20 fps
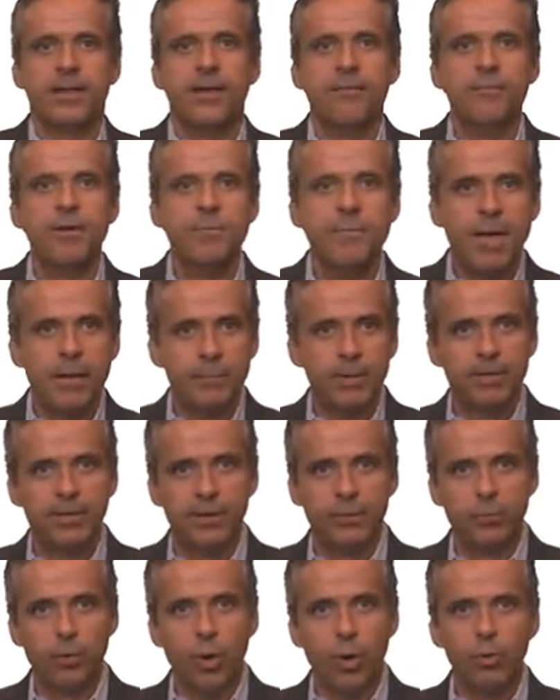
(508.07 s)
Remember
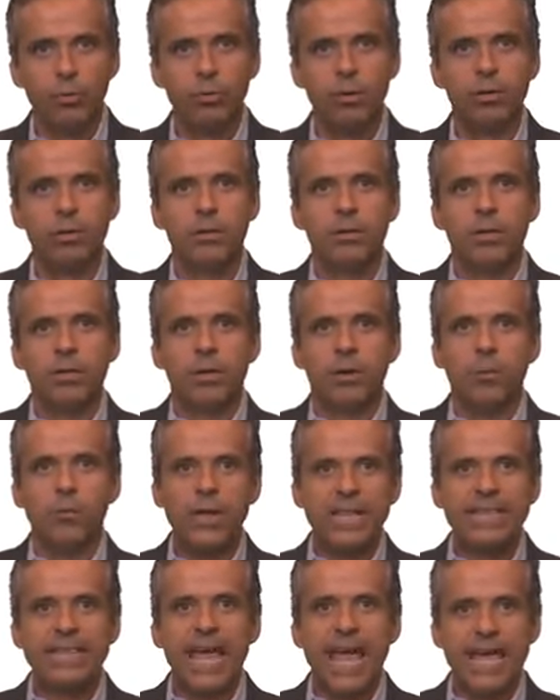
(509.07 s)
the rule.
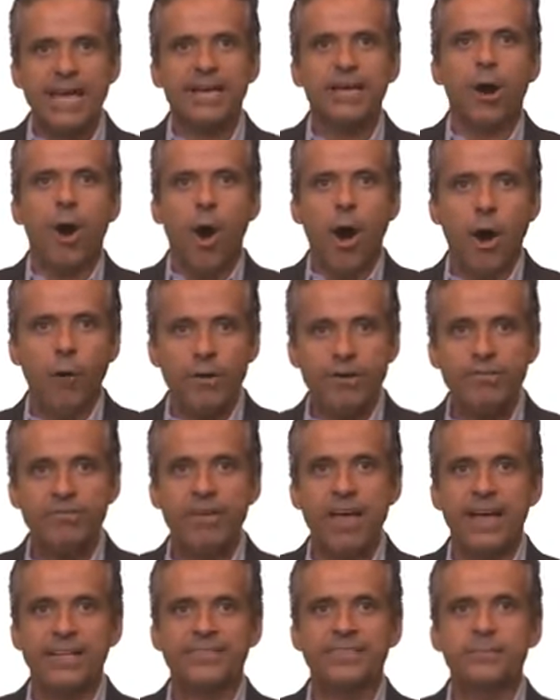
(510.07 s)
We take all
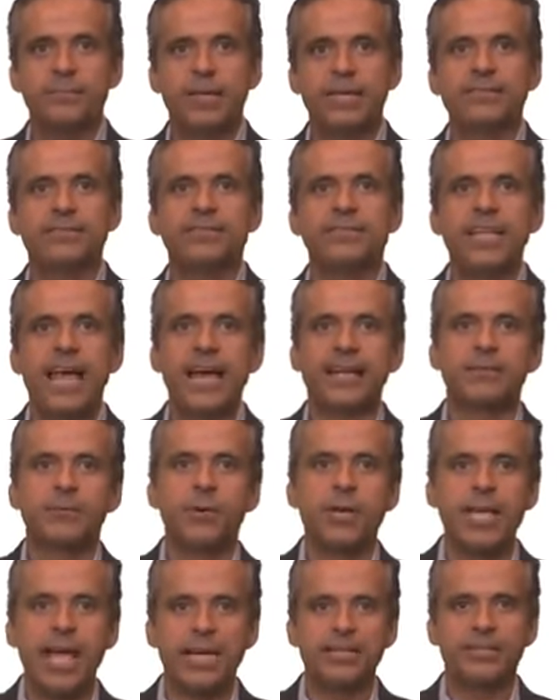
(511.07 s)
investments that
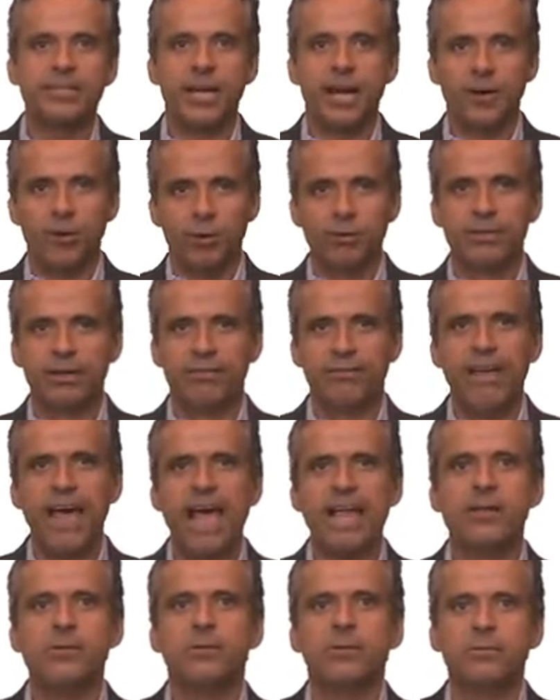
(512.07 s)
create shareholder
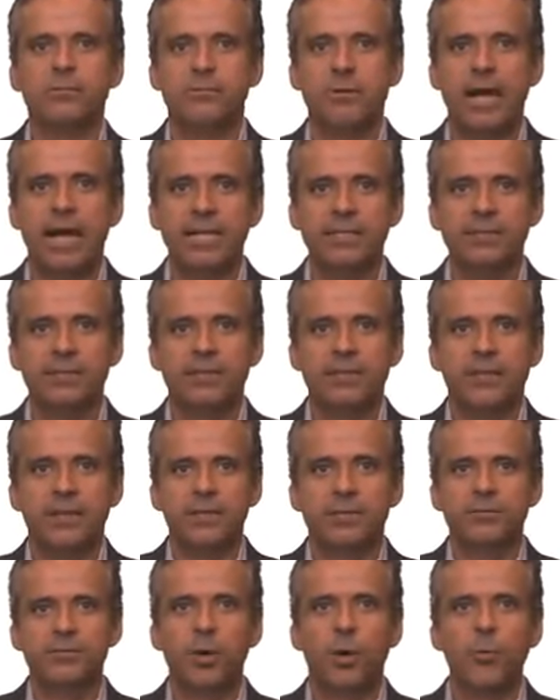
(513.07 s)
value, right?
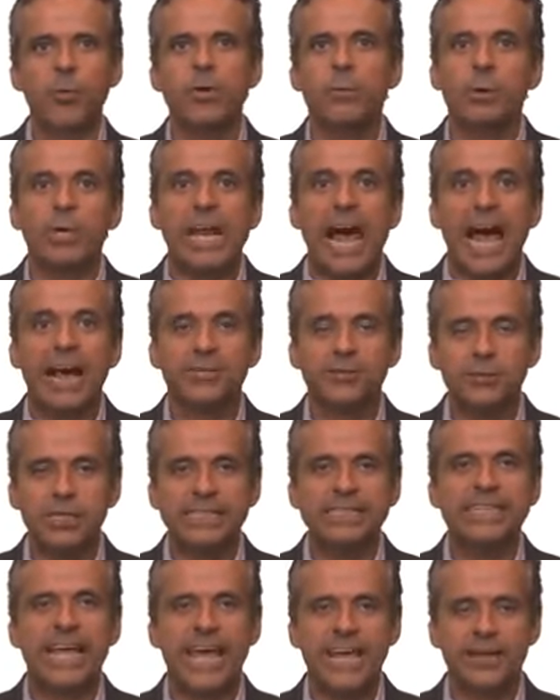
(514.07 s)
So we would
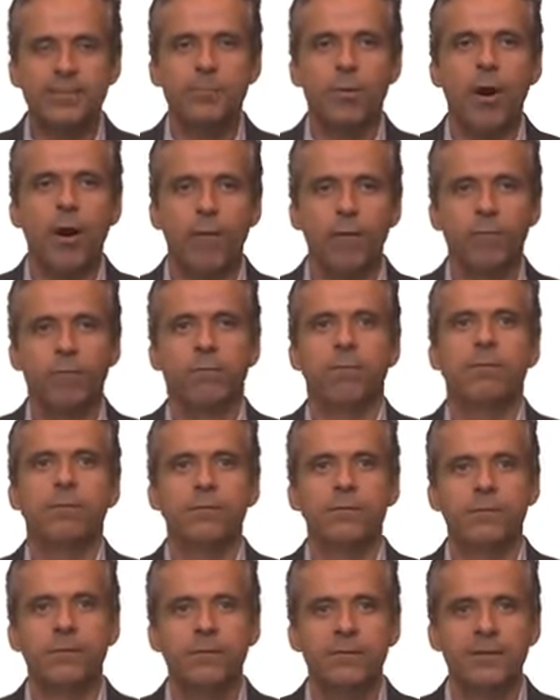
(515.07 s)
actually take both.
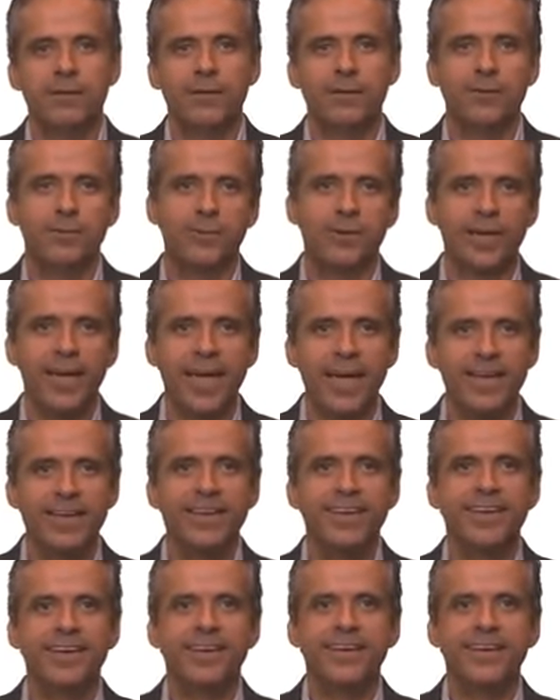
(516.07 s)
Okay?